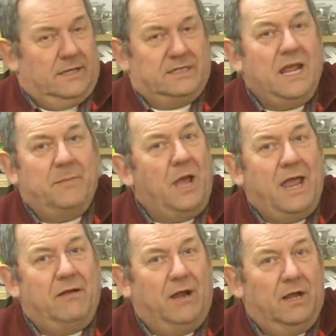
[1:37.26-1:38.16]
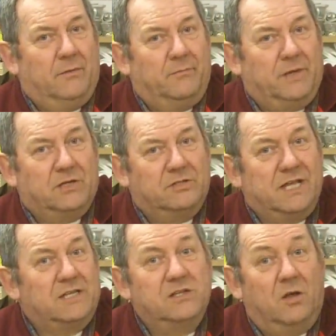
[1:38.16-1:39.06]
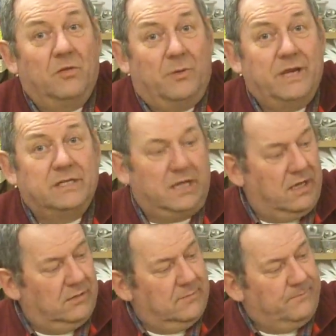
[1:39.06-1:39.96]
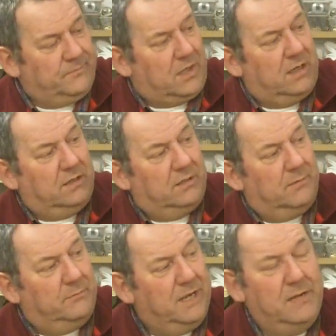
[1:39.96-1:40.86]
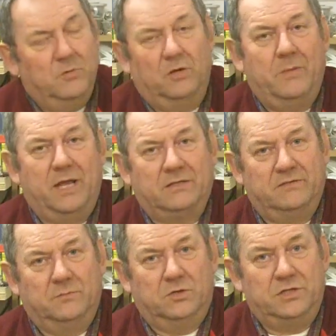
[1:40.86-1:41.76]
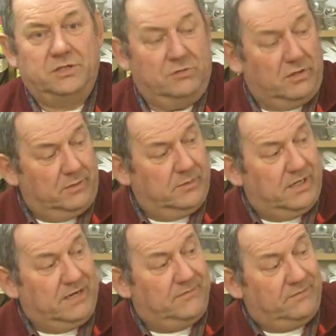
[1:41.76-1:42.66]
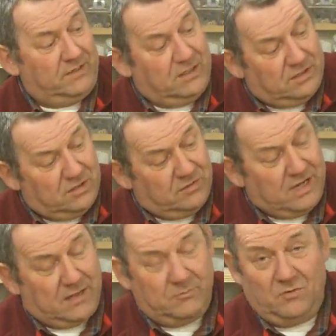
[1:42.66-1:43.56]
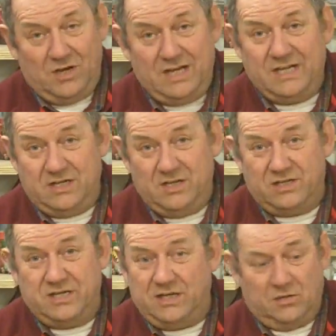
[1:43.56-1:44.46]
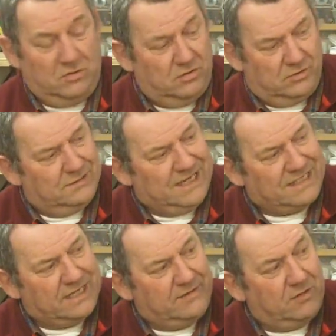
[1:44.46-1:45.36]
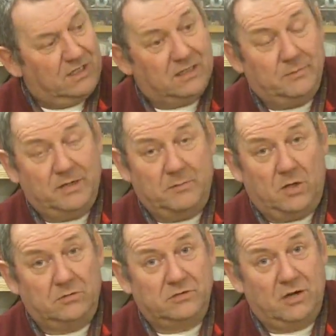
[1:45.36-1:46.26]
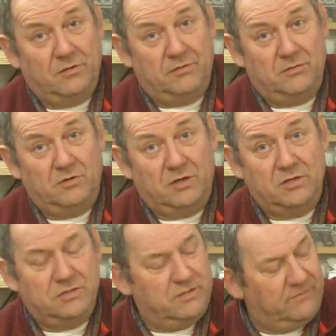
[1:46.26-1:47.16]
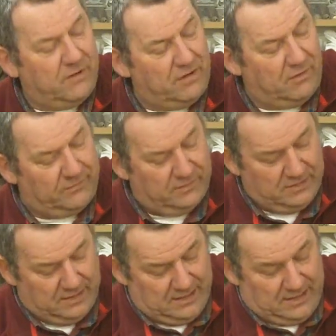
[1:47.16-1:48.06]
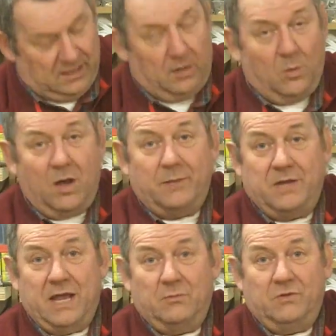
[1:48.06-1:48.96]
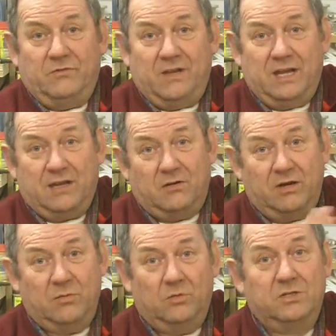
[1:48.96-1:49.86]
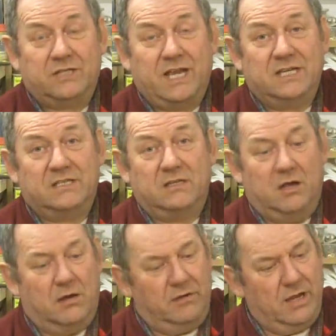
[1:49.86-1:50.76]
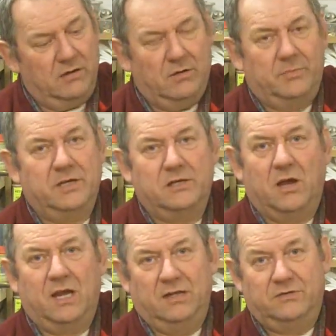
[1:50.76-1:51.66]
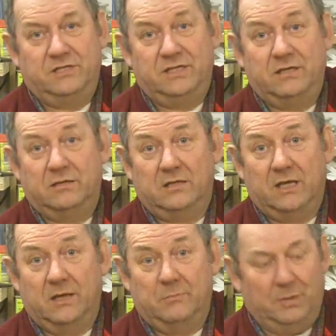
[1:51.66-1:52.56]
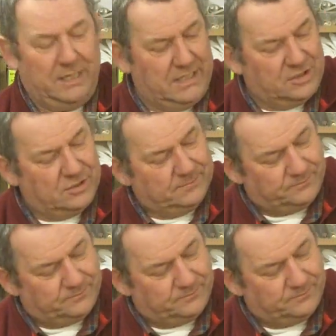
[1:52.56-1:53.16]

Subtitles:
Tear my hair out, because that's not the way to go. Minimal amount of moisture on them, and if you do get them really dirty, or let's say you've got a little bit of mould growth through not using them very often, a wipe down with vinegar, or in a worst case scenario a bit of diluted bleach.